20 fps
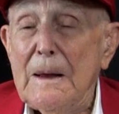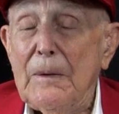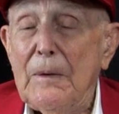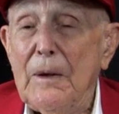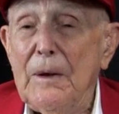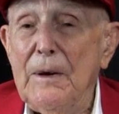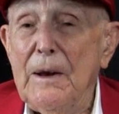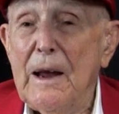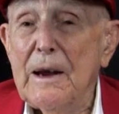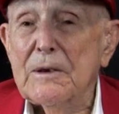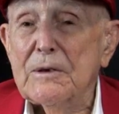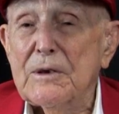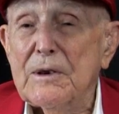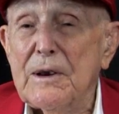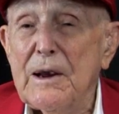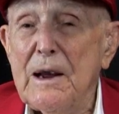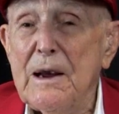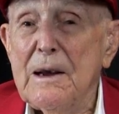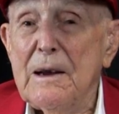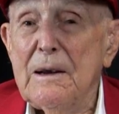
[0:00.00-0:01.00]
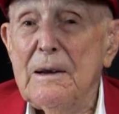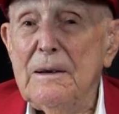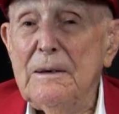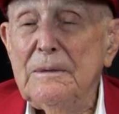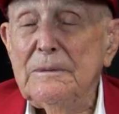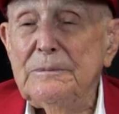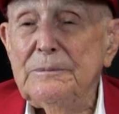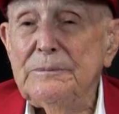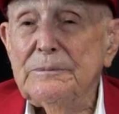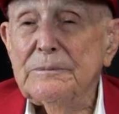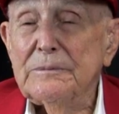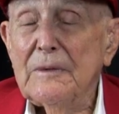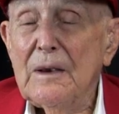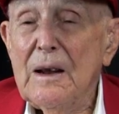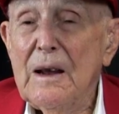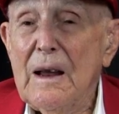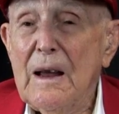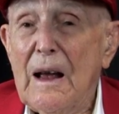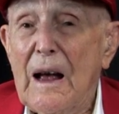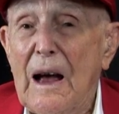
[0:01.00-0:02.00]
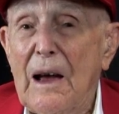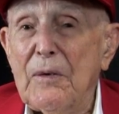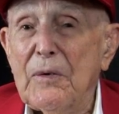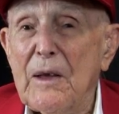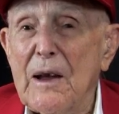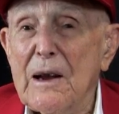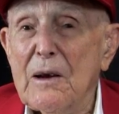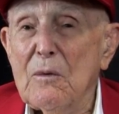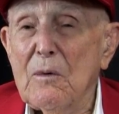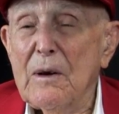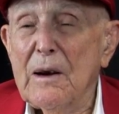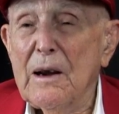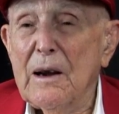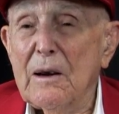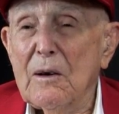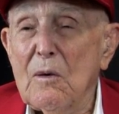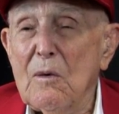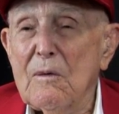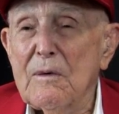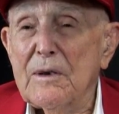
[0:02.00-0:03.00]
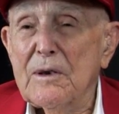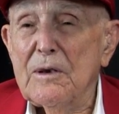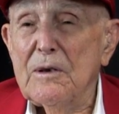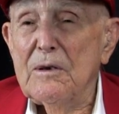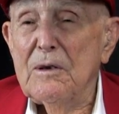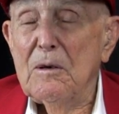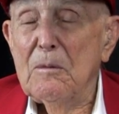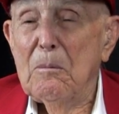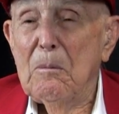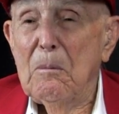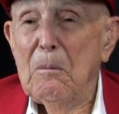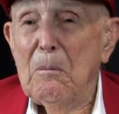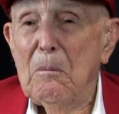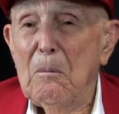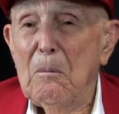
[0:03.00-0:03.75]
the next day, I think we got over to the